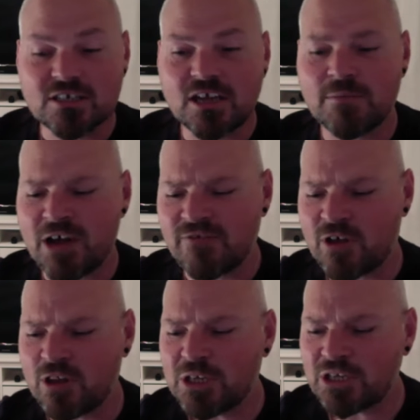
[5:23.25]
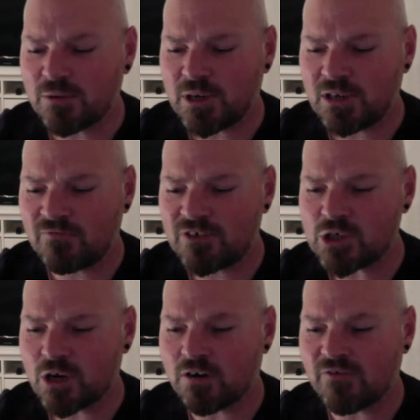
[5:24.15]
Um, I've only been doing
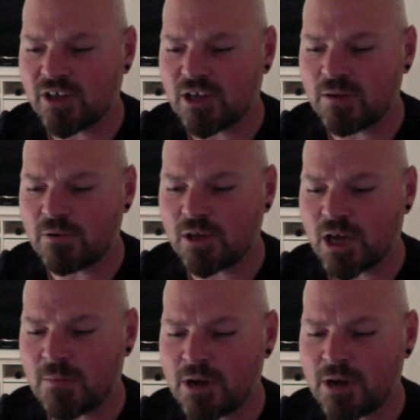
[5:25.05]
photography um,